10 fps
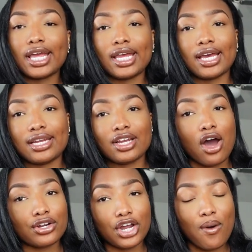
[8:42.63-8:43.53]
and
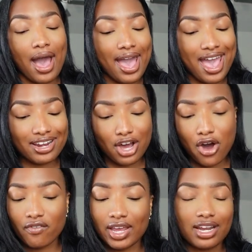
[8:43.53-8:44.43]
y'all know I had
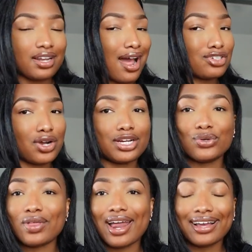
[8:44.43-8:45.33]
COVID, not trying
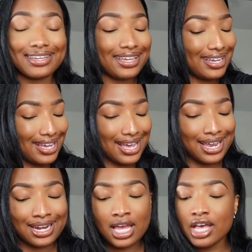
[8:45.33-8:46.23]
to do that
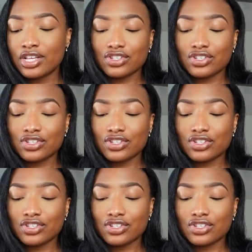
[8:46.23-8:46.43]
again.